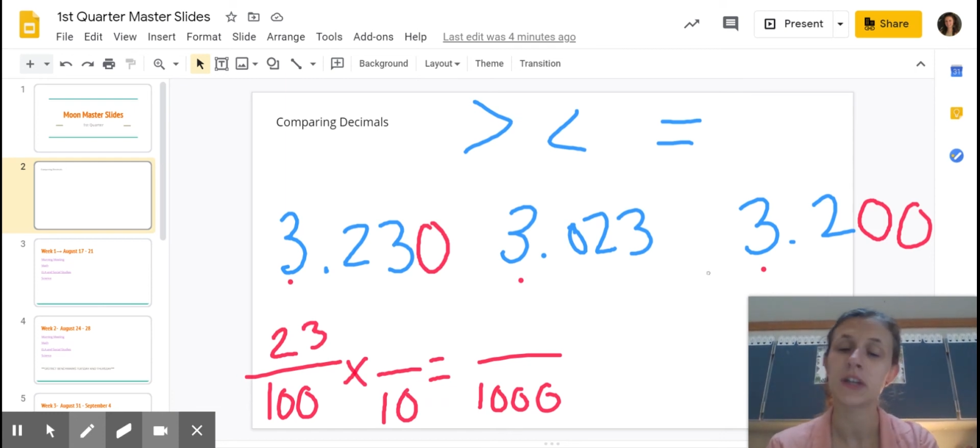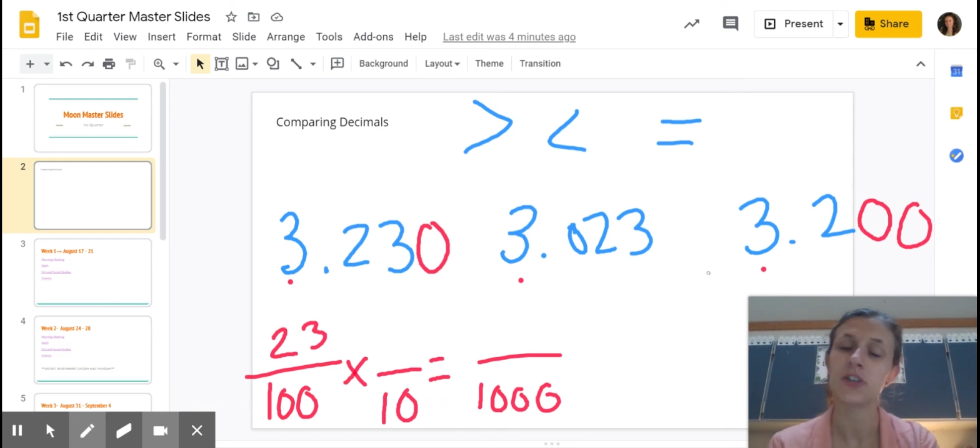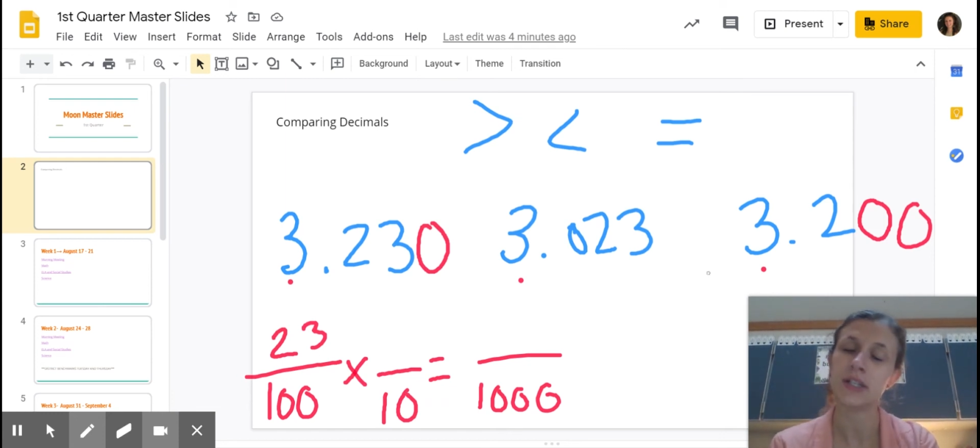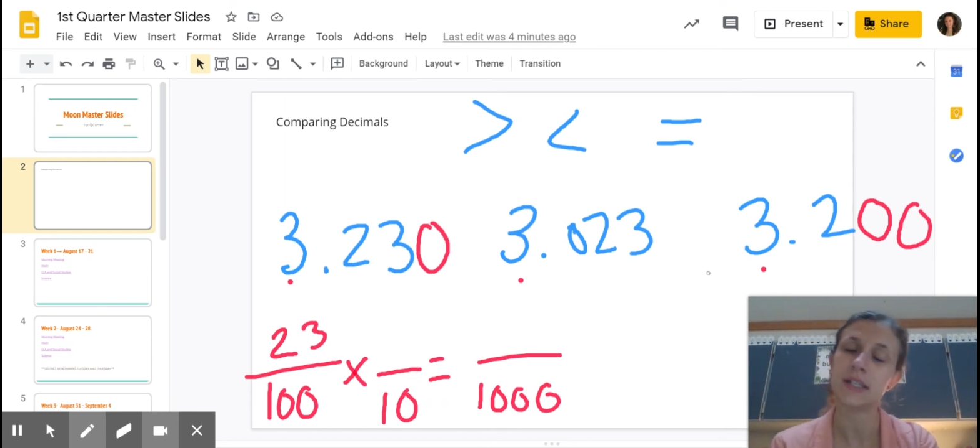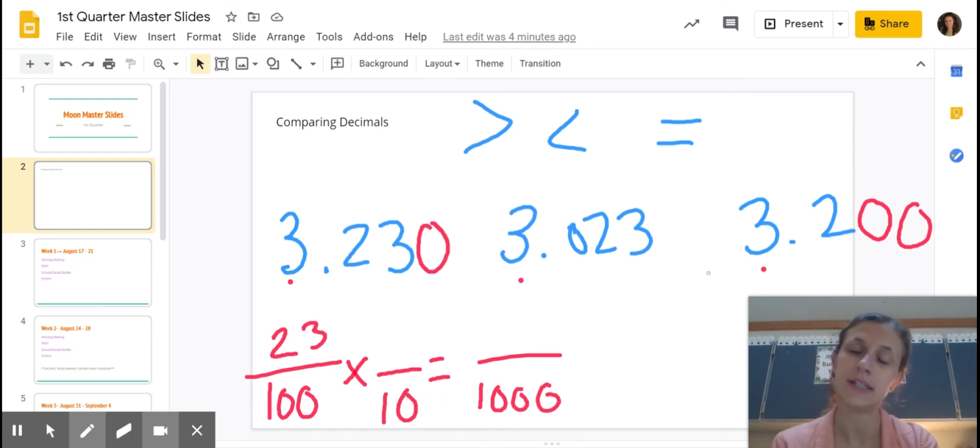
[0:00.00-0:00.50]

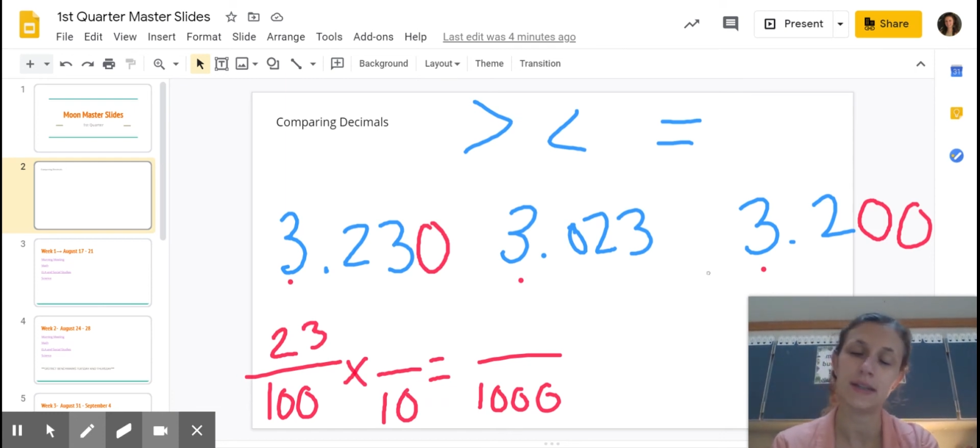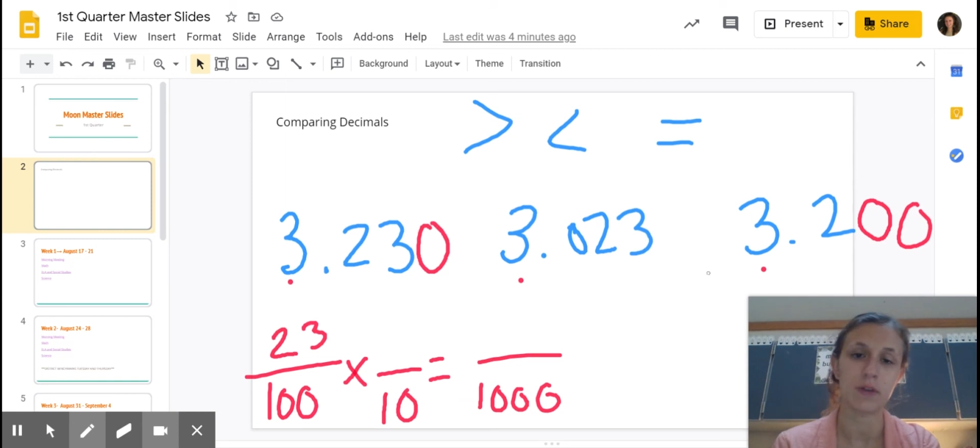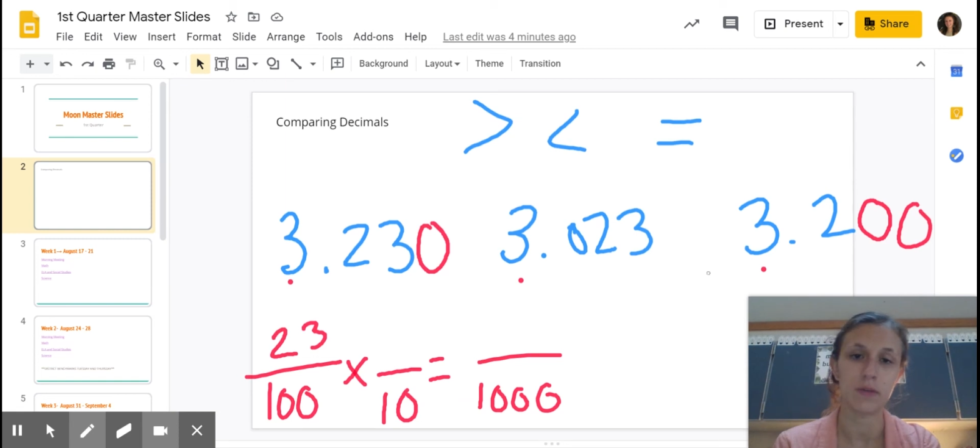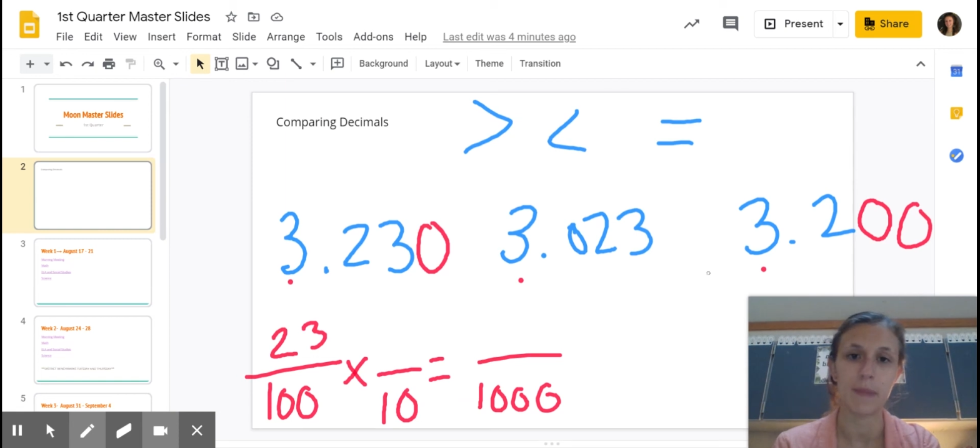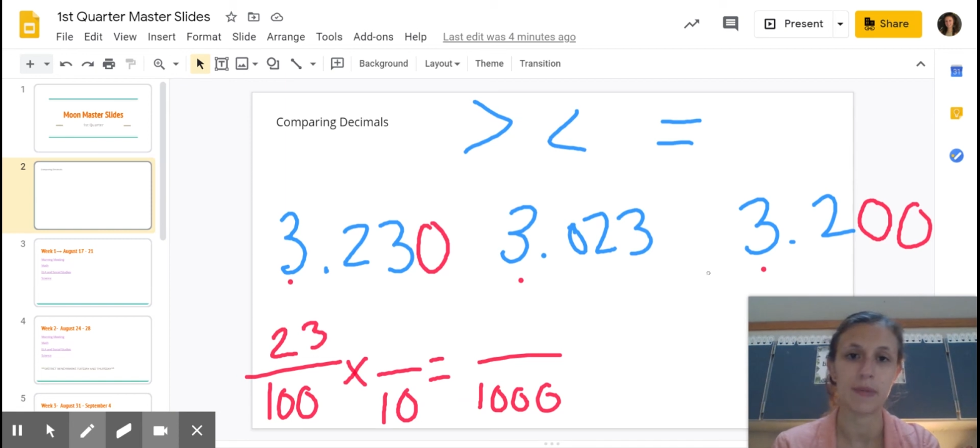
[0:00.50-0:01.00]
just a
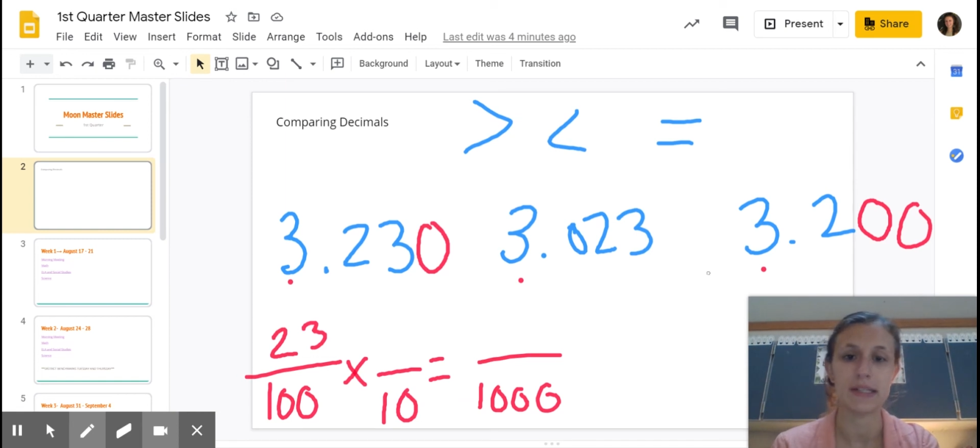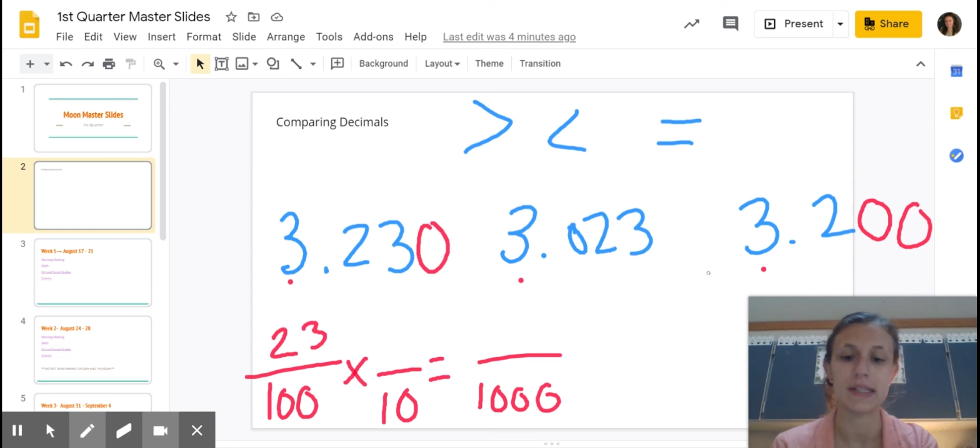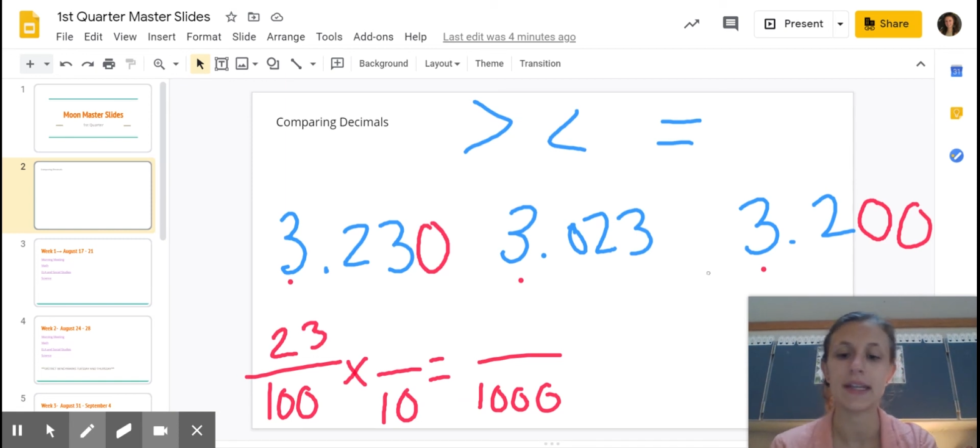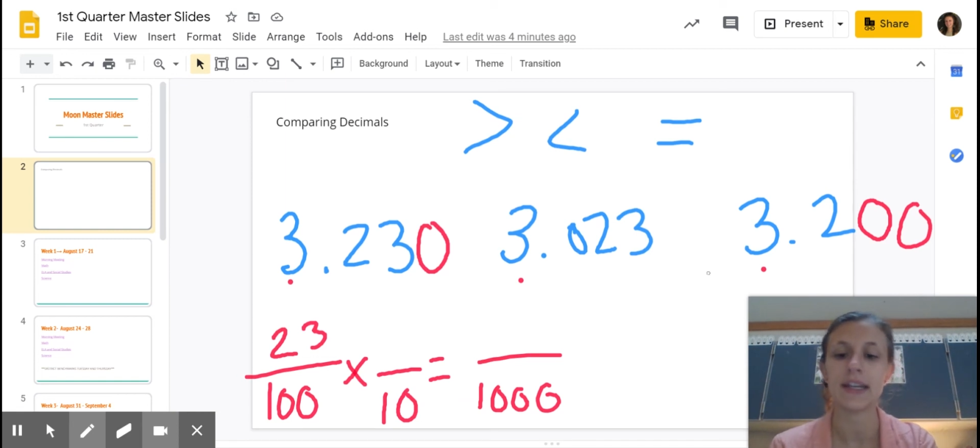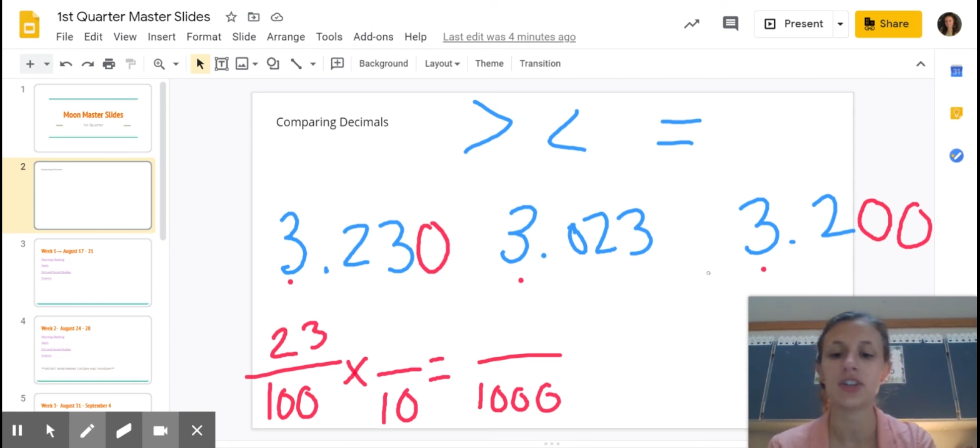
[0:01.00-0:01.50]
different
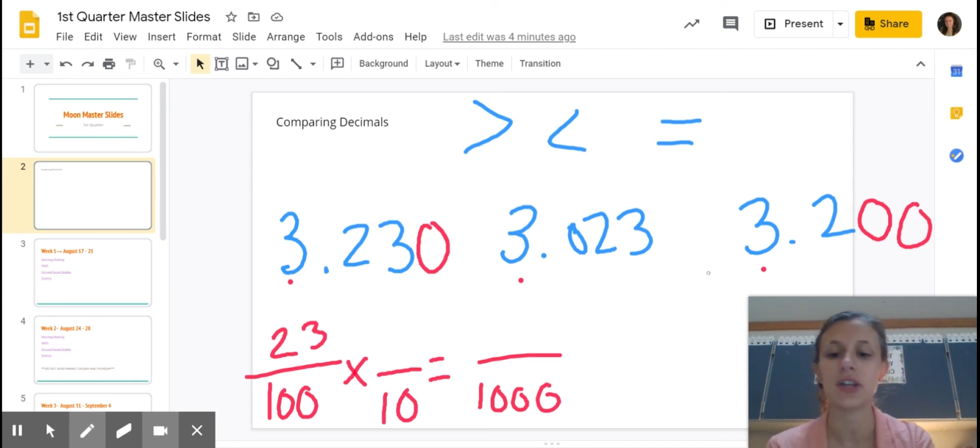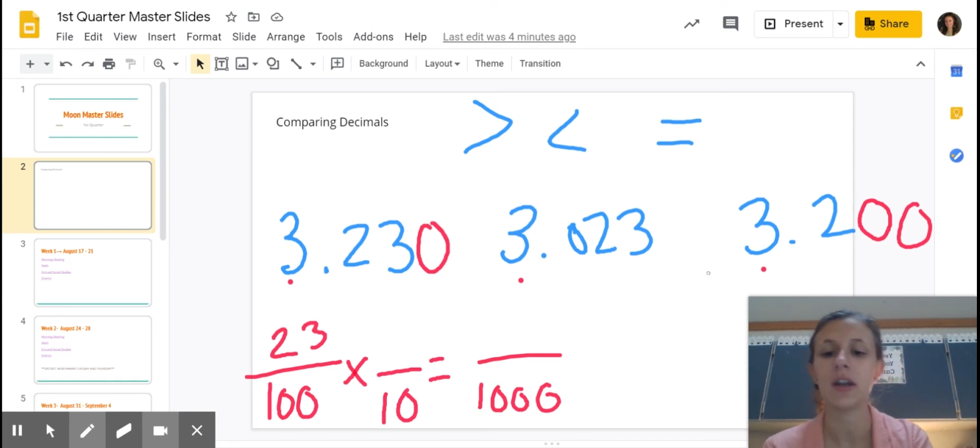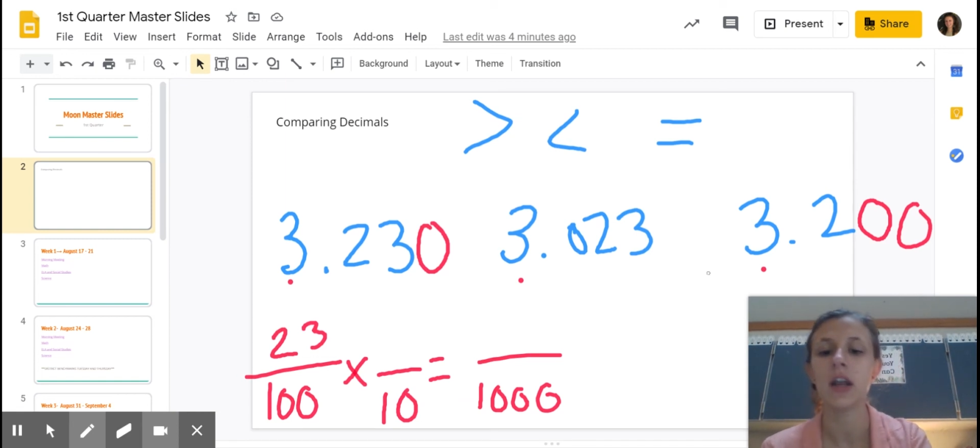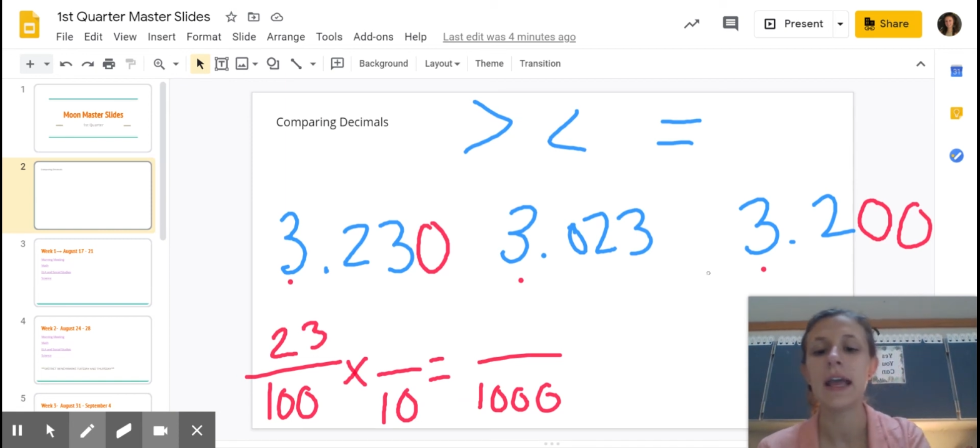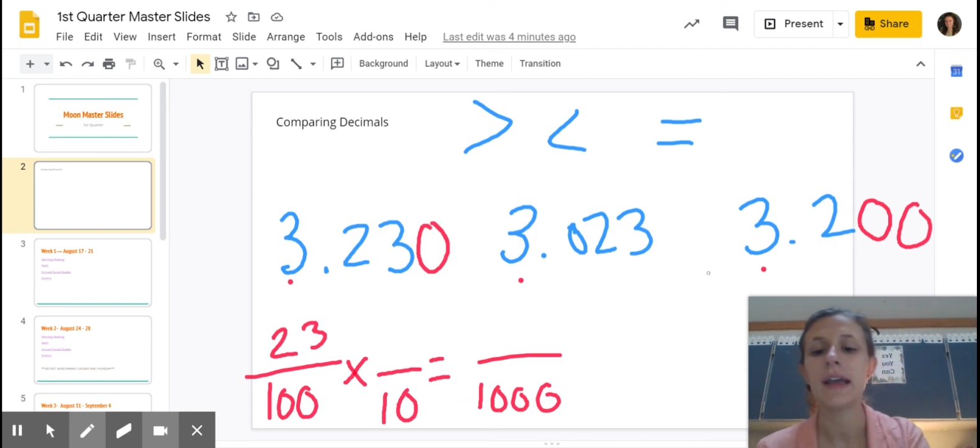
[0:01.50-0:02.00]
representation.